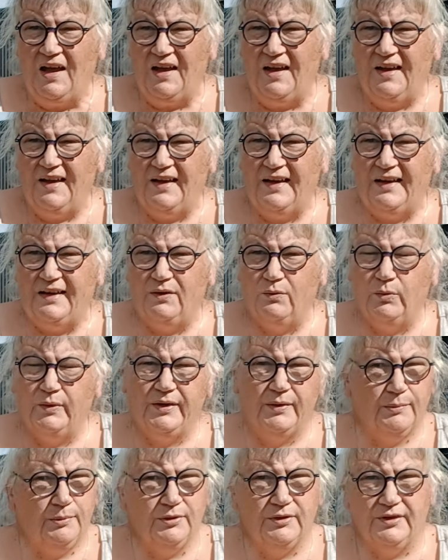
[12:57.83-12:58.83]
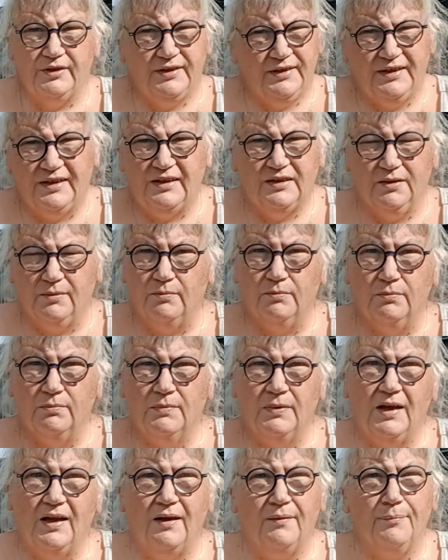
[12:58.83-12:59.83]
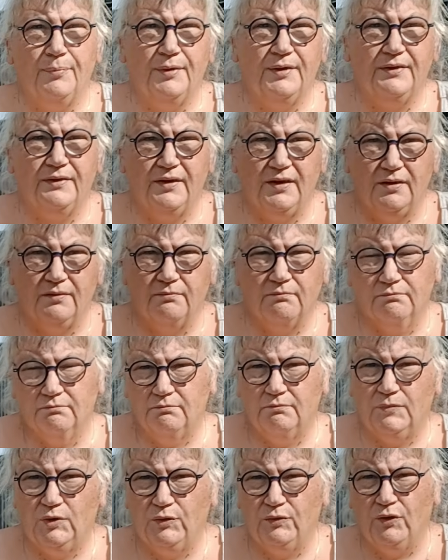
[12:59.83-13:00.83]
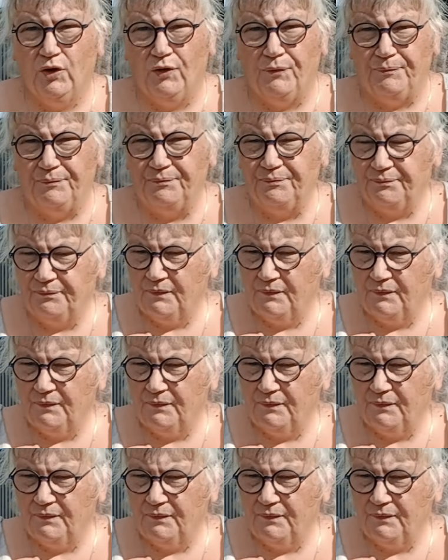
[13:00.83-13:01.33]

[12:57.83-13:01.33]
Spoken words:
and we would get them up and then move on,